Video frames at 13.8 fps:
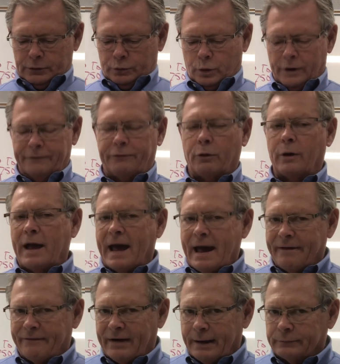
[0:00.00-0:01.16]

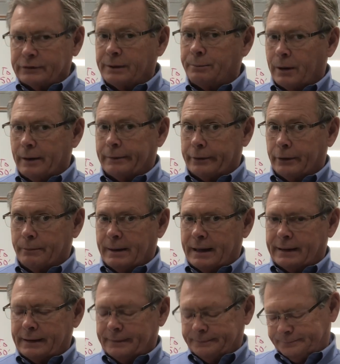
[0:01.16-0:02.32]
24.5 amps, they probably don't
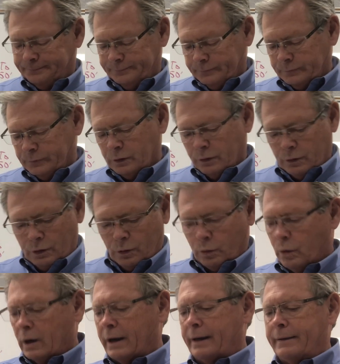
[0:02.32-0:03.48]
make it.
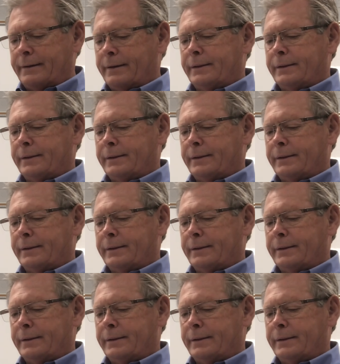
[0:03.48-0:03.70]
What